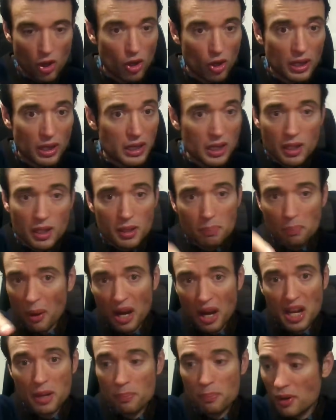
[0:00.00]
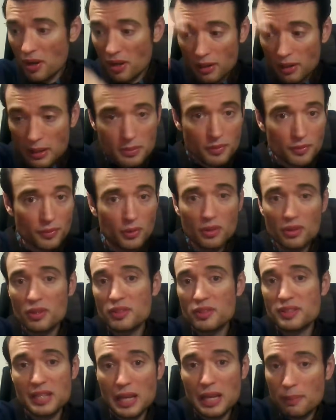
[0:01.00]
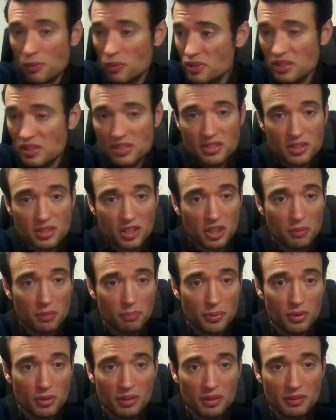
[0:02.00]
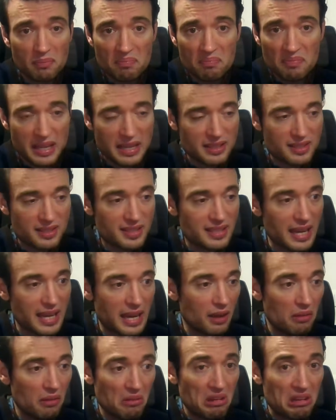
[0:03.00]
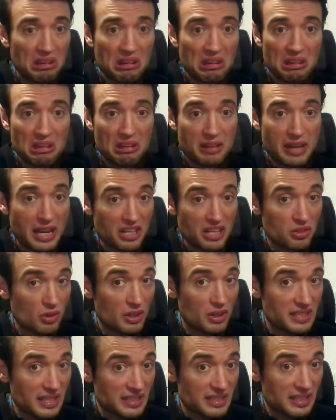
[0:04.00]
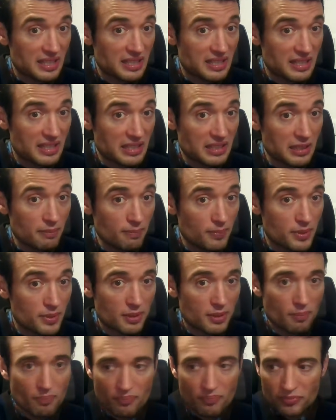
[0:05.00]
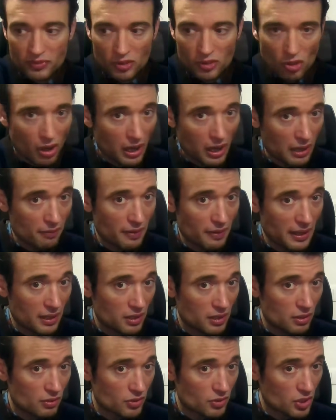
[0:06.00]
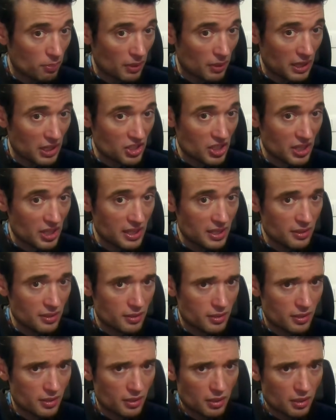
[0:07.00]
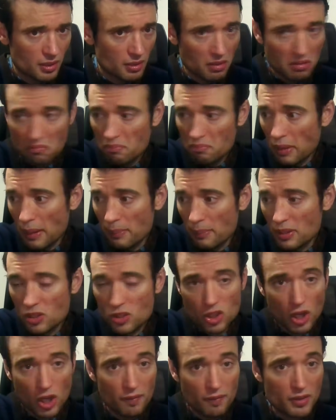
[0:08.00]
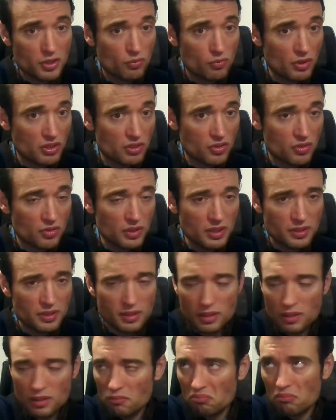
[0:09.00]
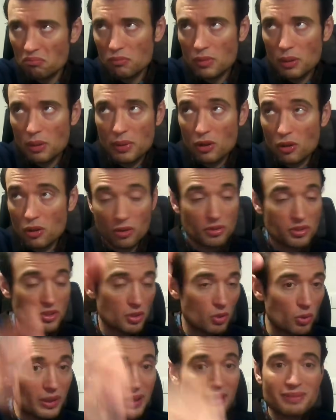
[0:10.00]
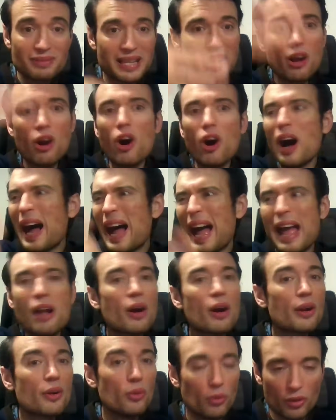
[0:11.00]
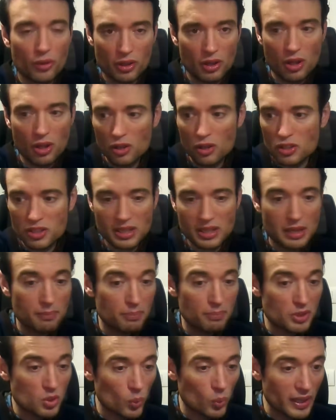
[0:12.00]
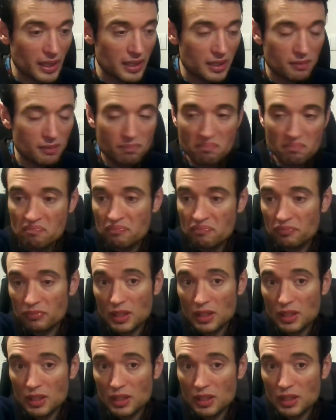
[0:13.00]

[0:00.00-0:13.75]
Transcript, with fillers: Early pilot programs for tamper resistant compute in, say, national identity systems, high value supply chains, public service registries. We can also look at AI audit logs, say between